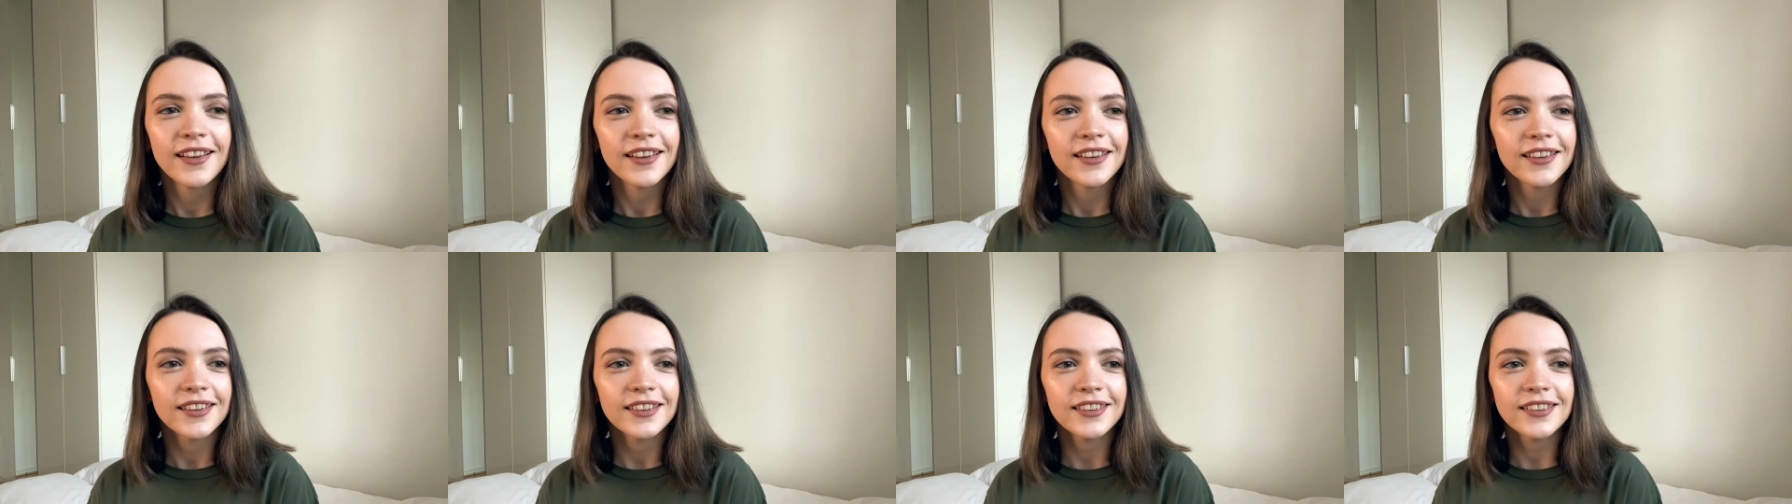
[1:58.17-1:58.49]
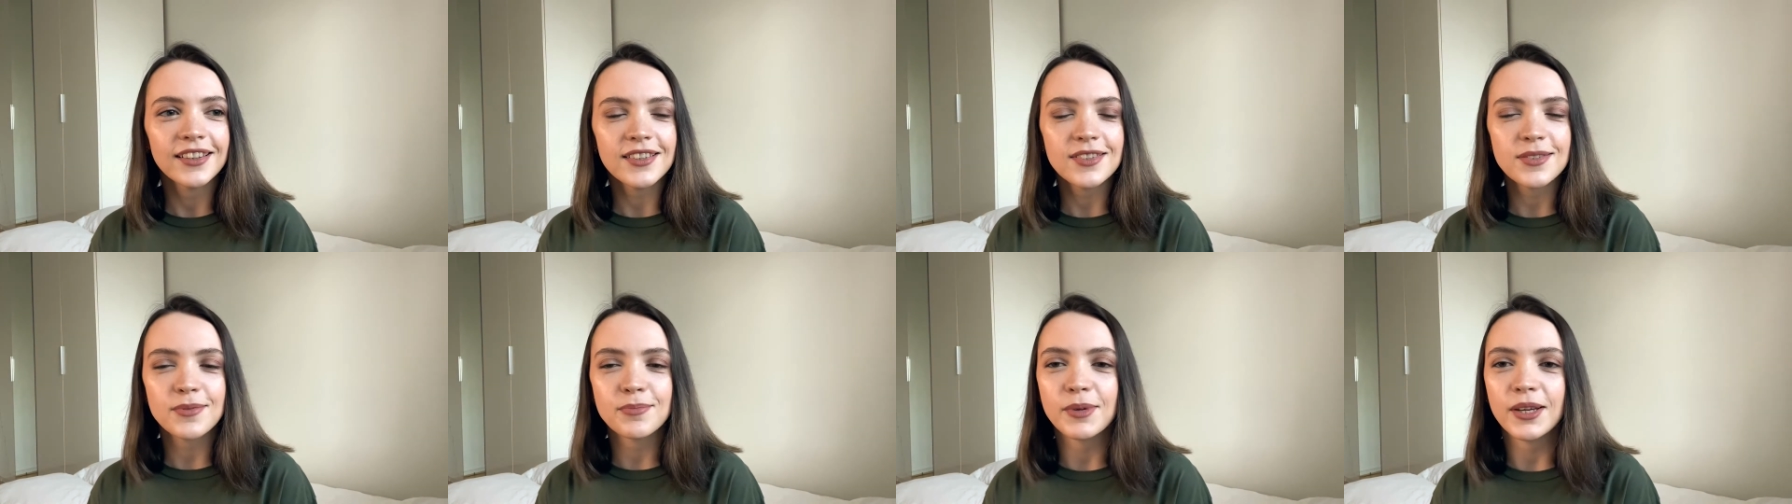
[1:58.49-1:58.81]
It
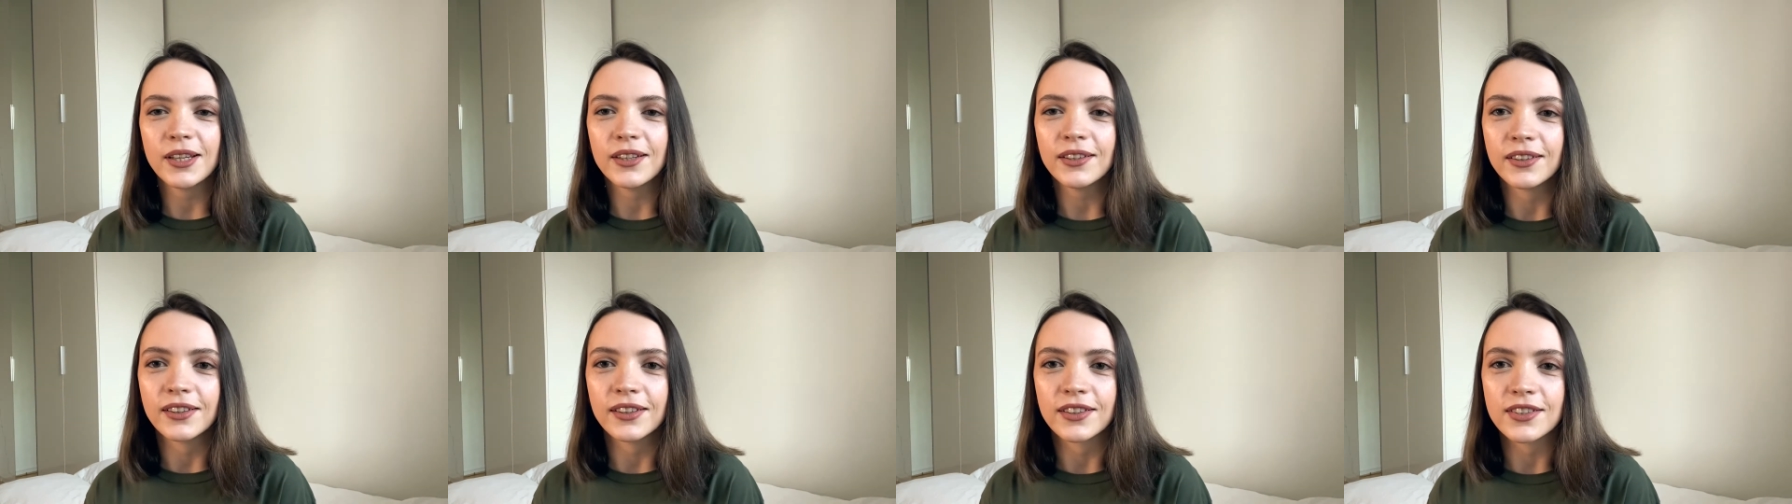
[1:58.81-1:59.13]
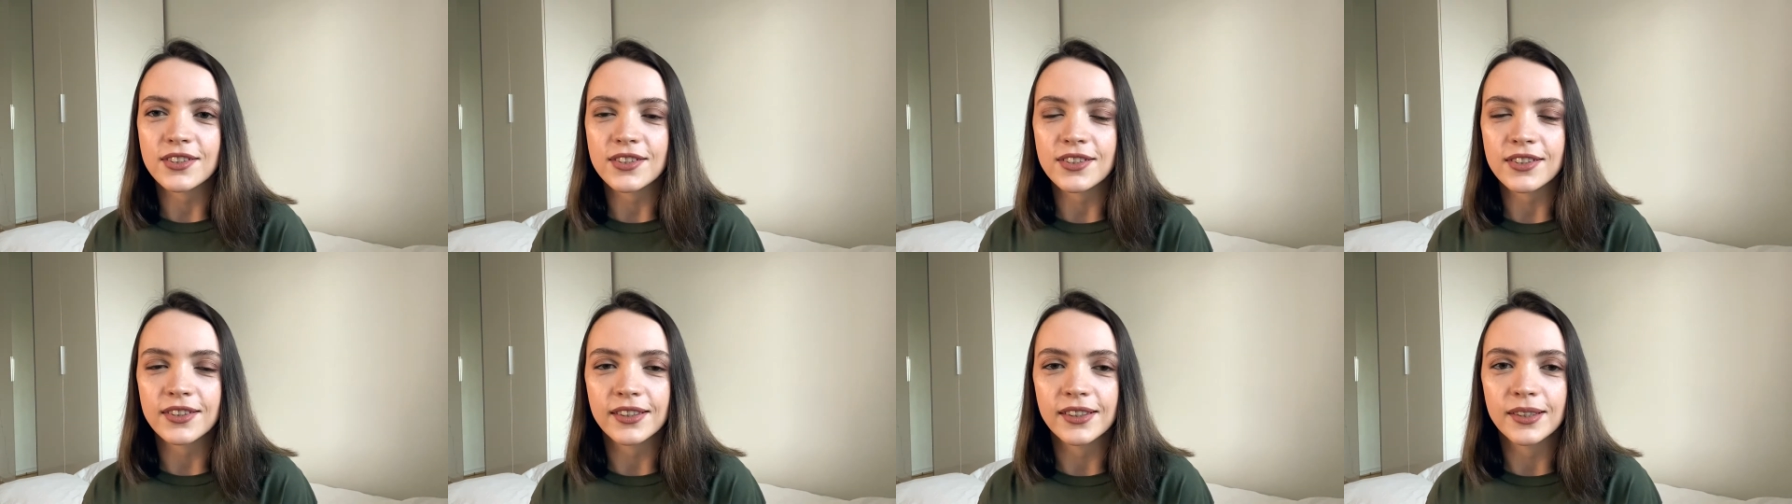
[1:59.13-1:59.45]
doesn't matter
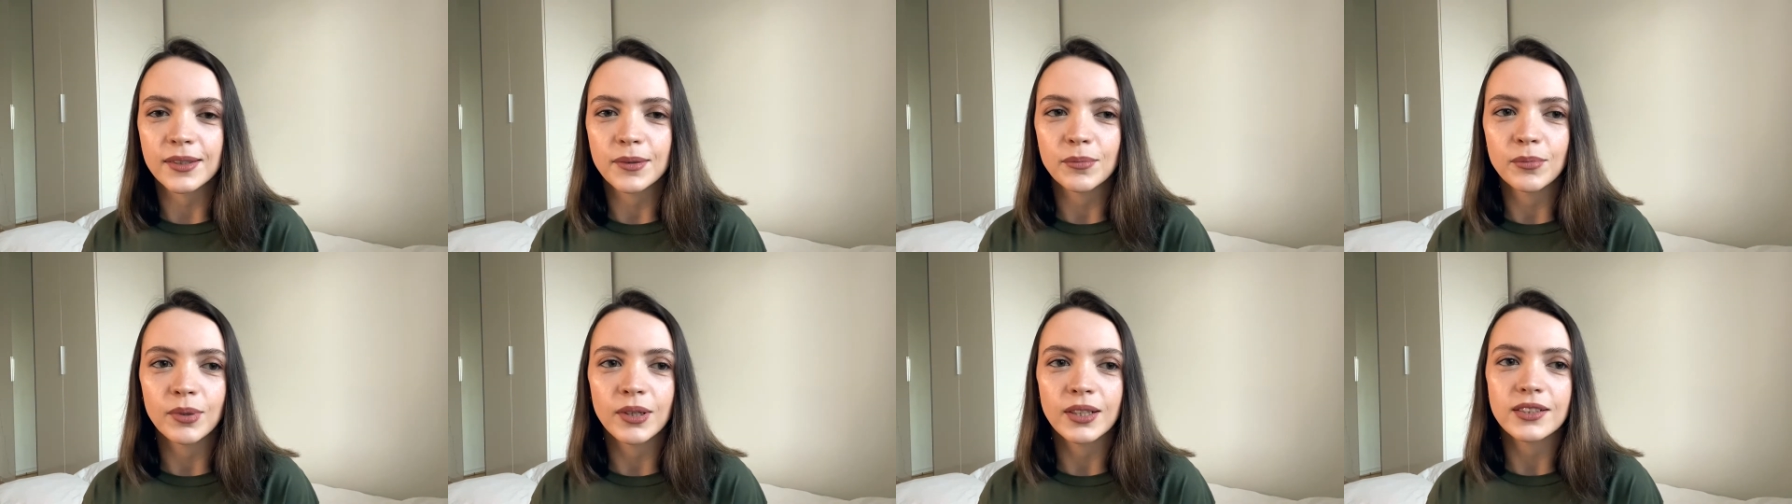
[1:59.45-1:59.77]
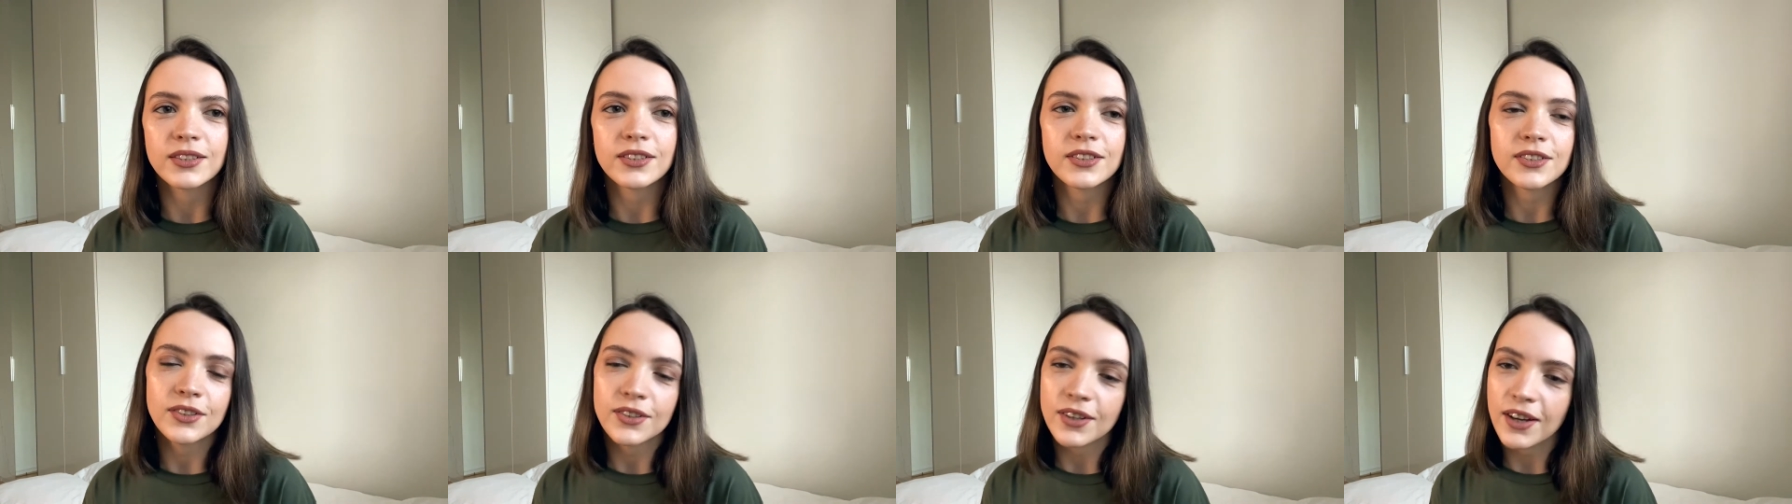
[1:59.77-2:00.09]
actually,
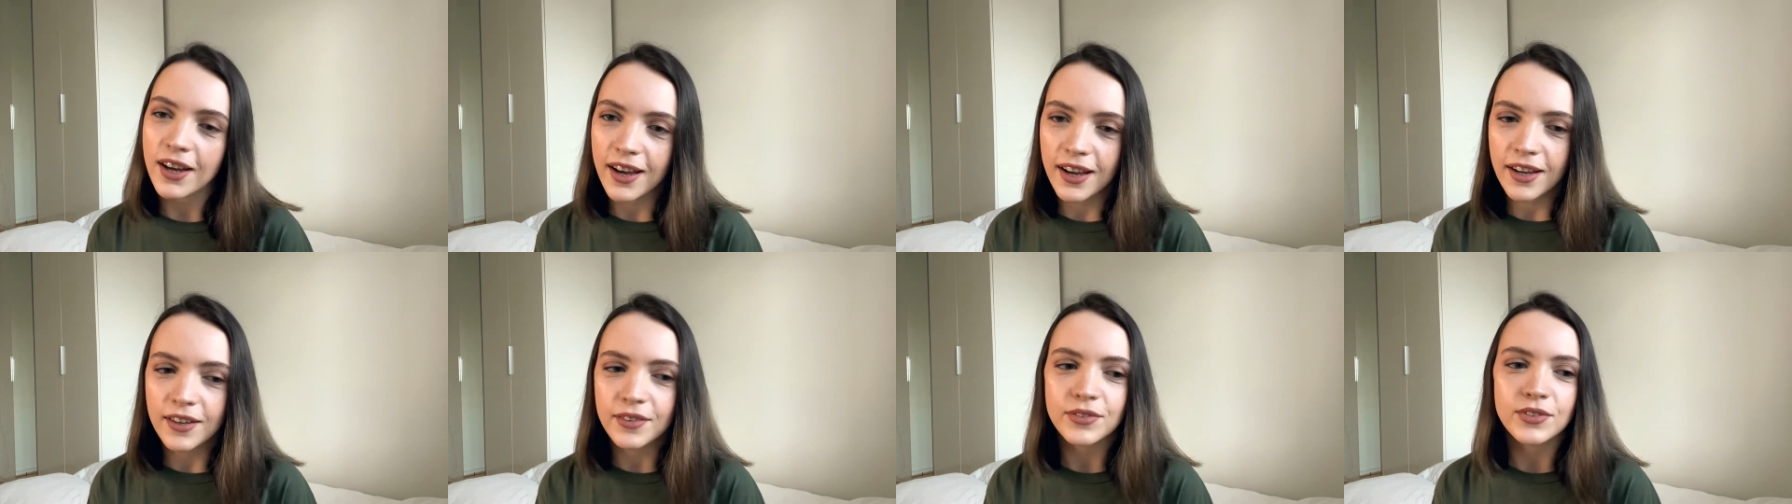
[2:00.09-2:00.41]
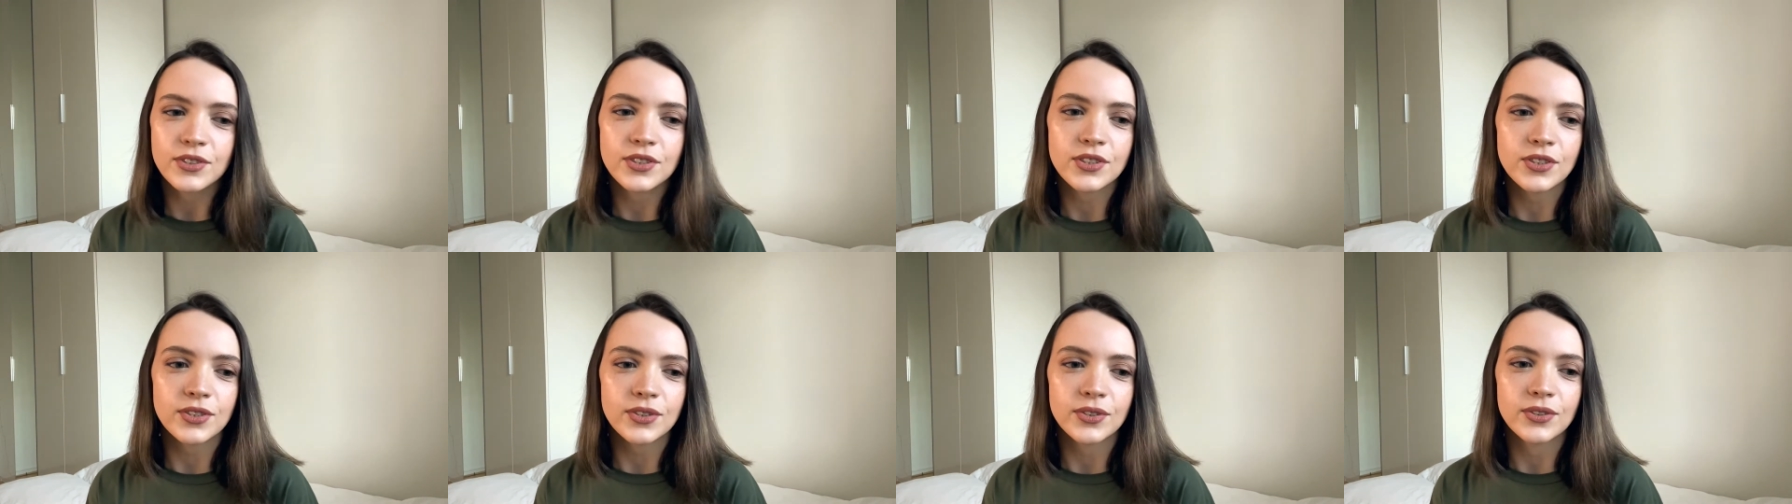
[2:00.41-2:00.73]
but you have
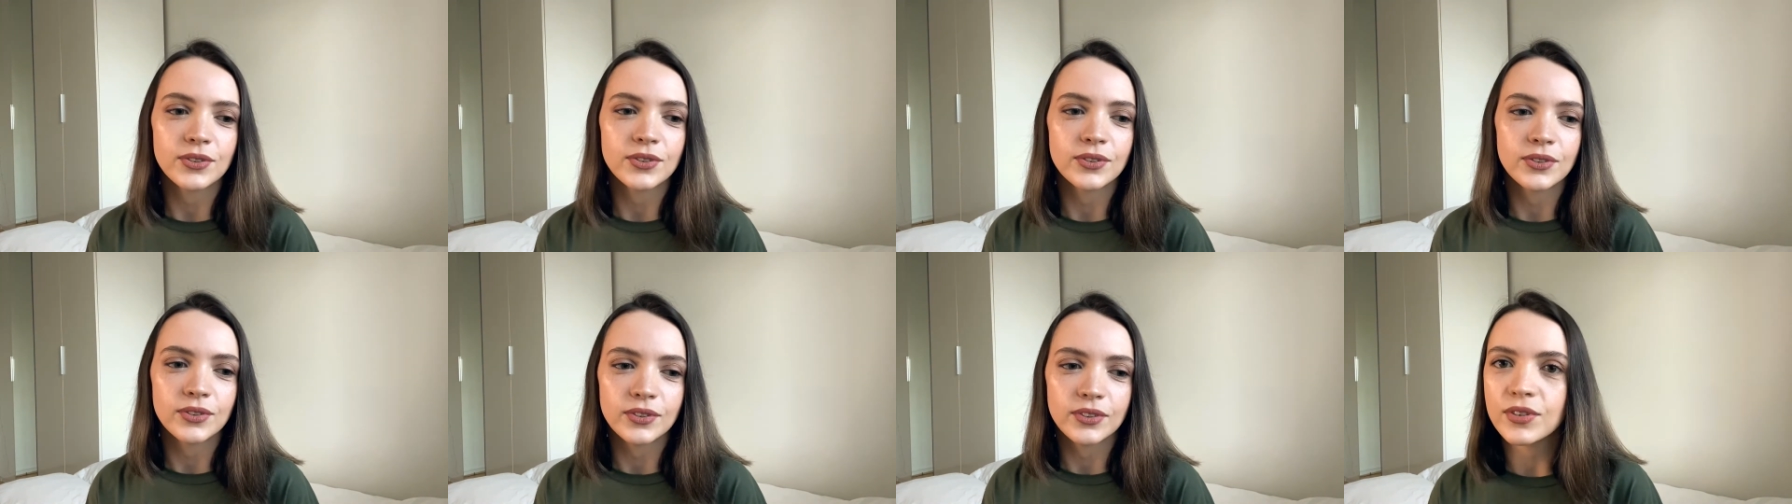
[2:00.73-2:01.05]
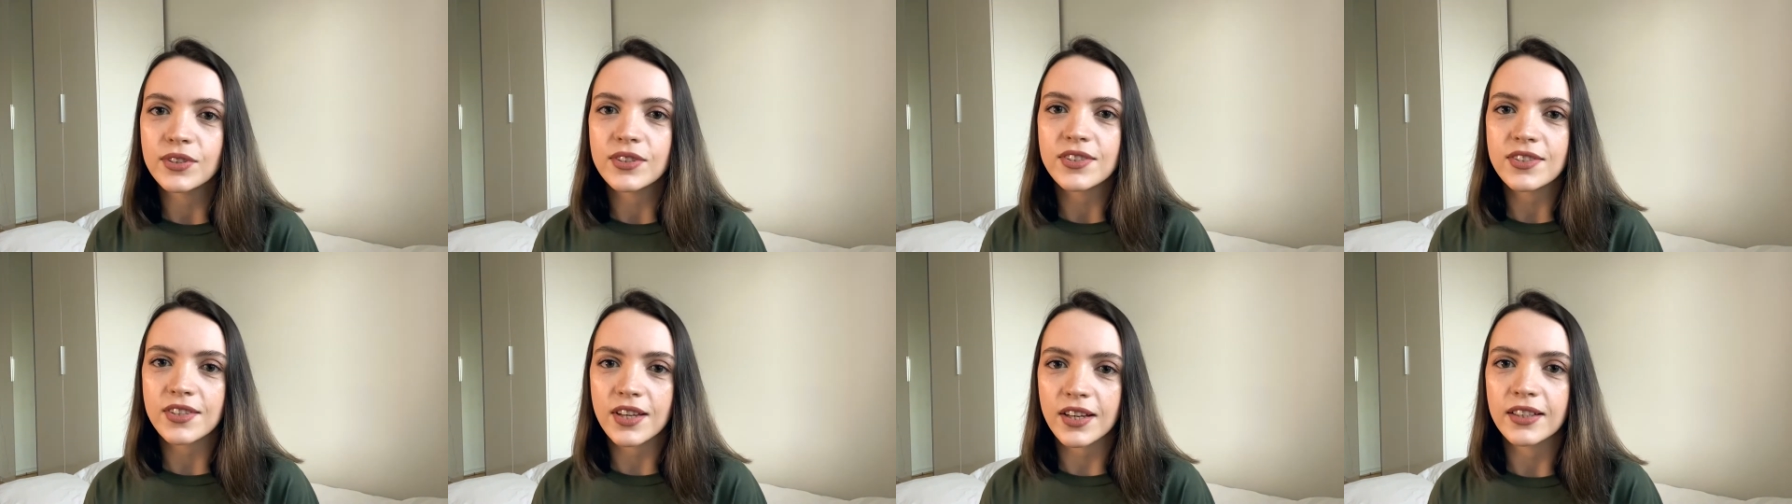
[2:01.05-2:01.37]
to
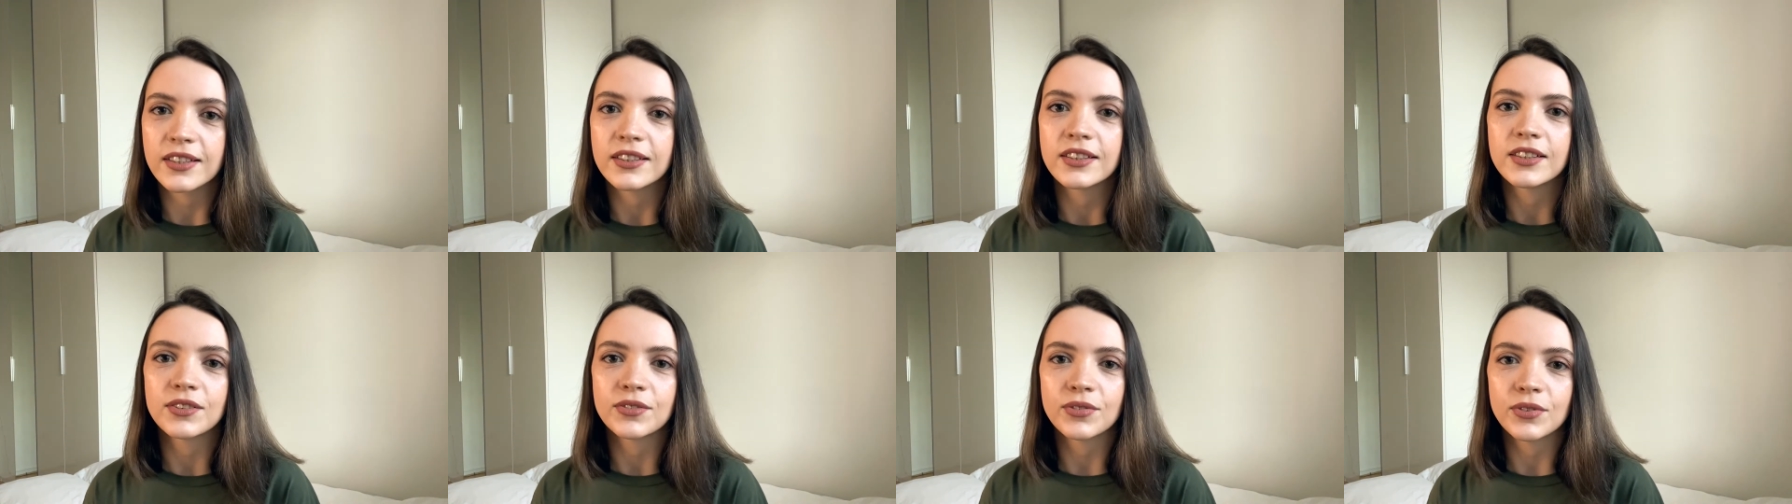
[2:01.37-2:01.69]
decide it